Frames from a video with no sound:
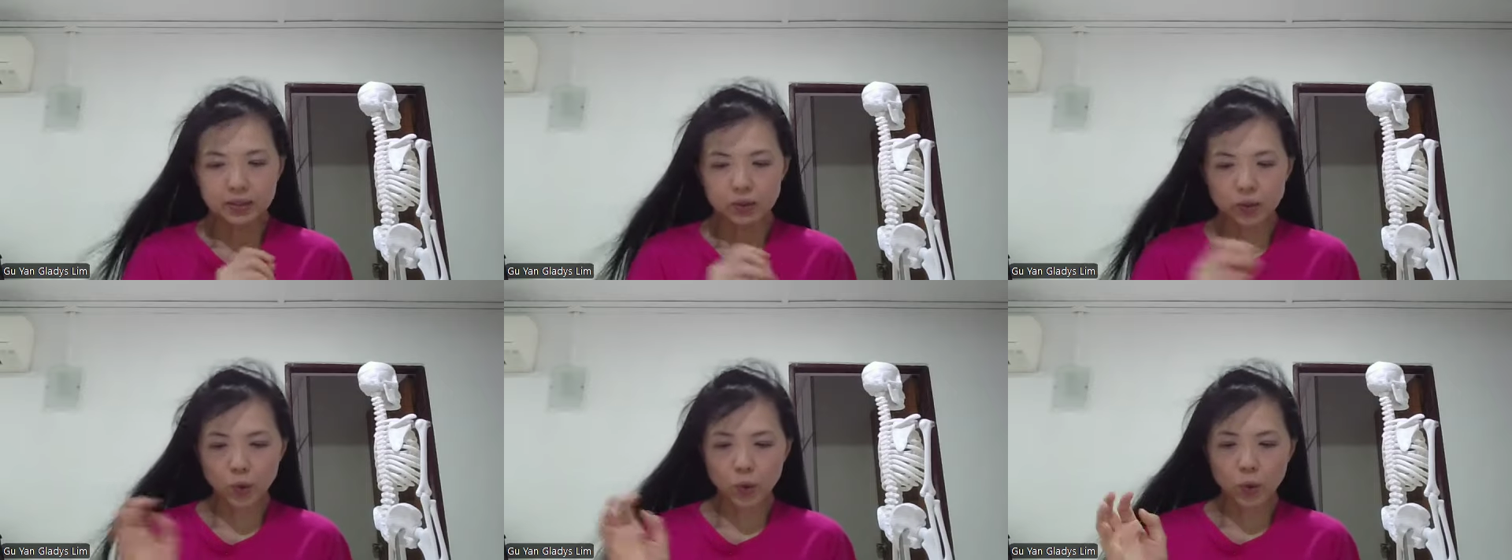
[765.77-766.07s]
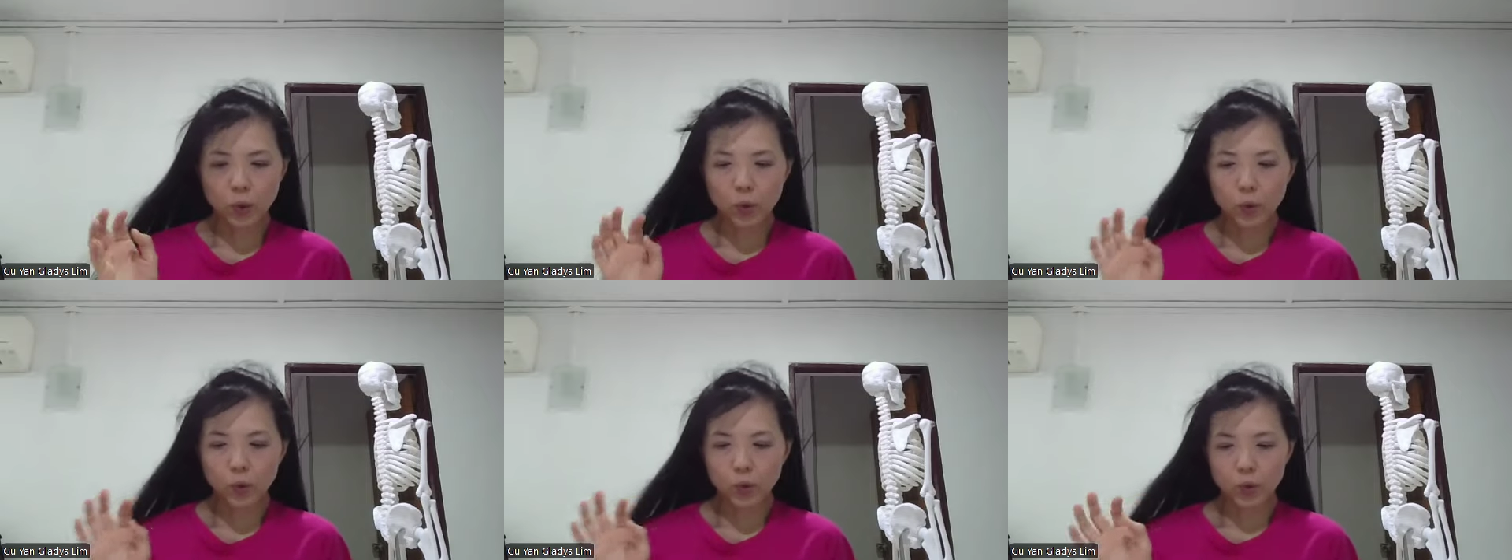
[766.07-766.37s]

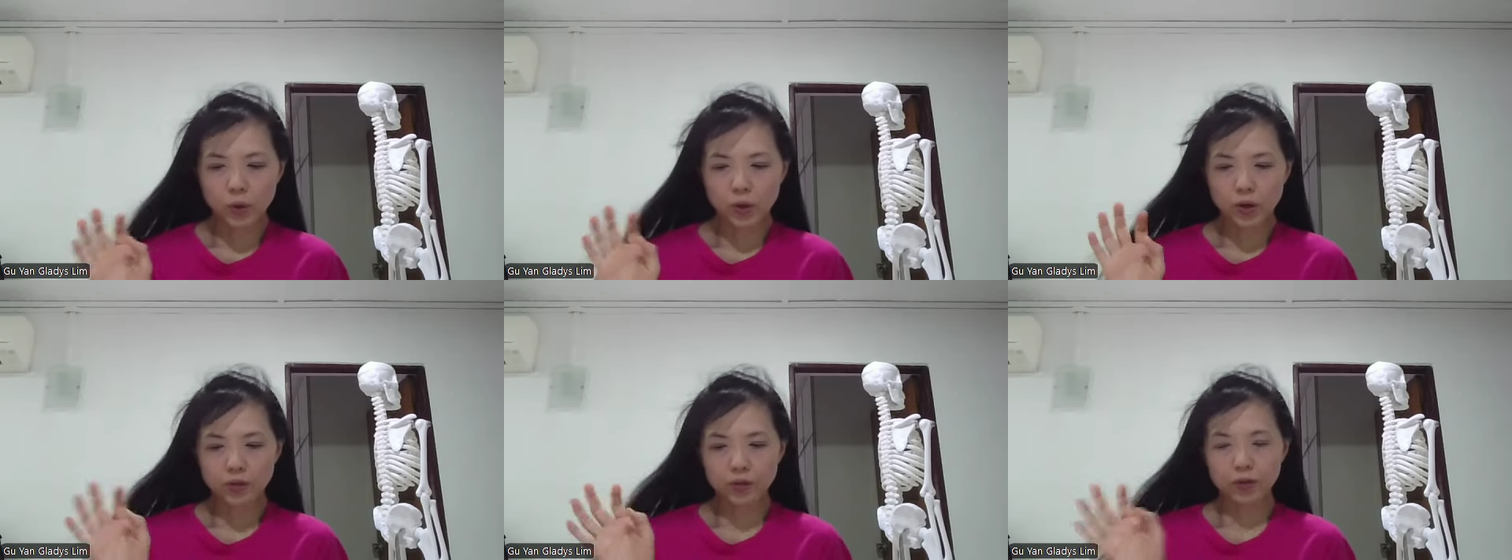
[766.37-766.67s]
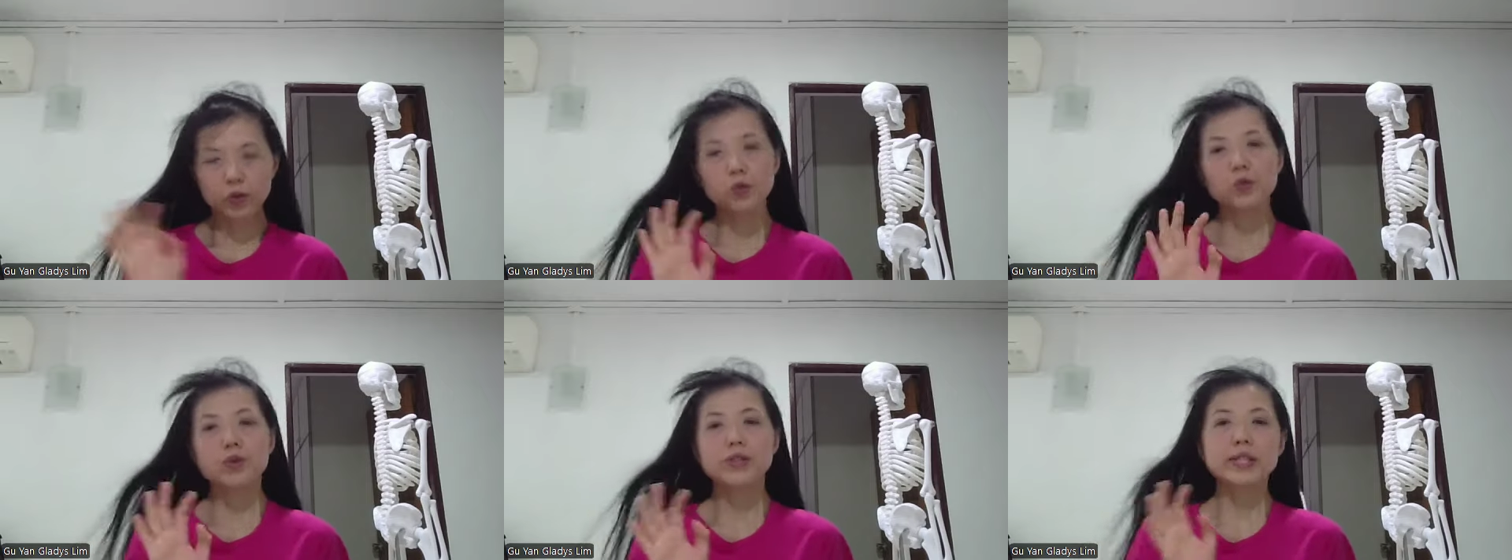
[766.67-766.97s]
No
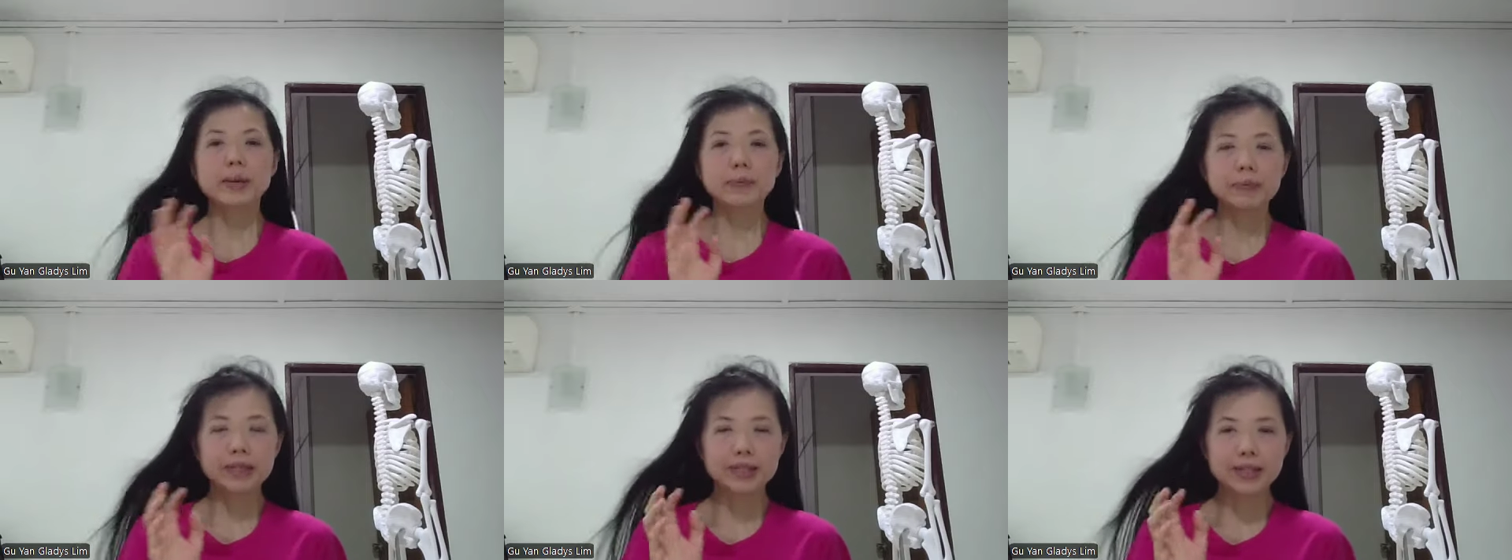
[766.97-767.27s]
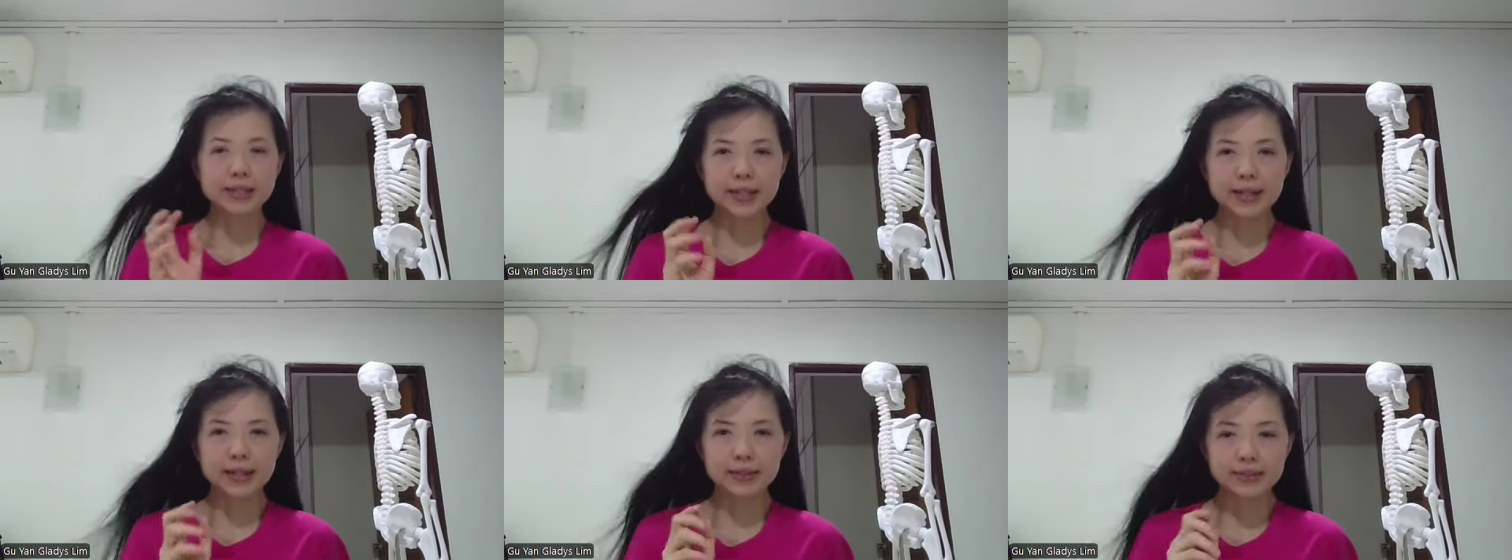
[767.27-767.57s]

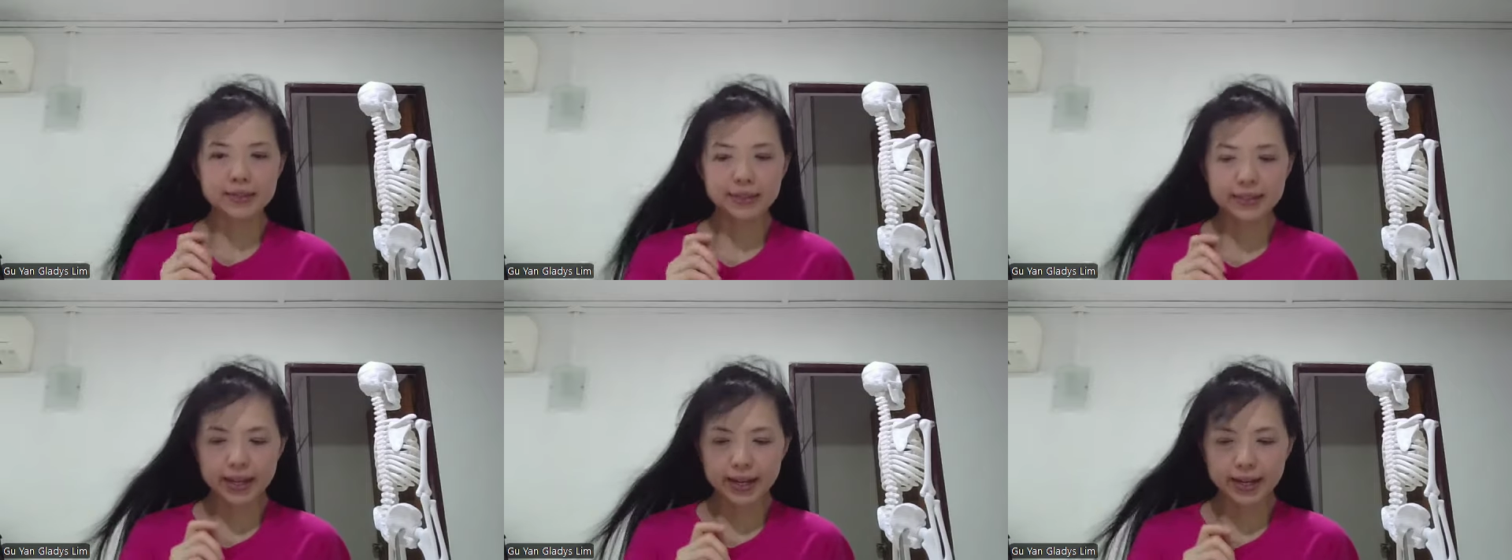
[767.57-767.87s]
photoreceptor cells